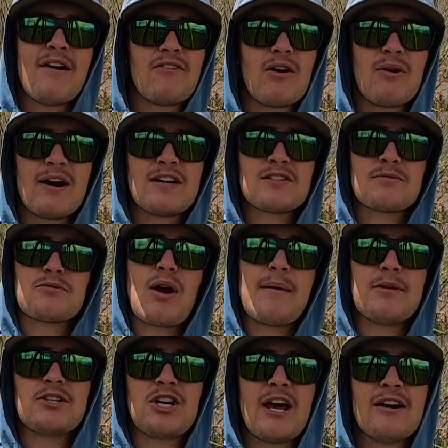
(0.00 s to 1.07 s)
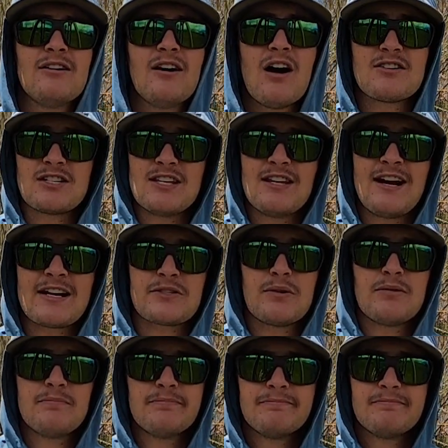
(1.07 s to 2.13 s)
If you haven't already, subscribe to the channel. I'll see you in the
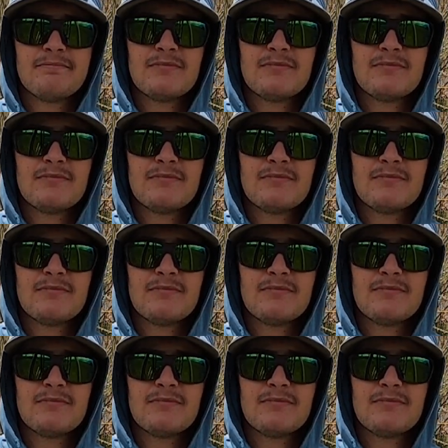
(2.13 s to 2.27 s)
next one.